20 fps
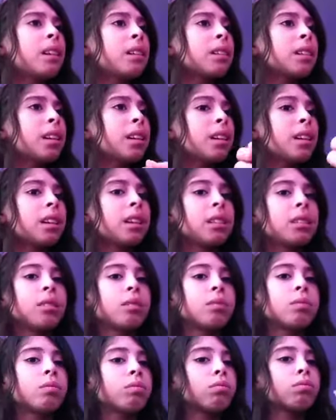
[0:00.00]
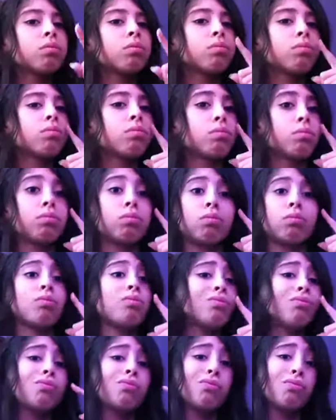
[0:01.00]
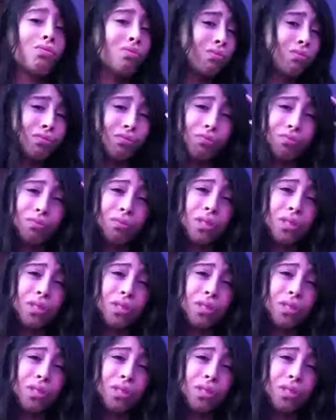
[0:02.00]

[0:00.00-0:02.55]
called? Uh, fluid makeup.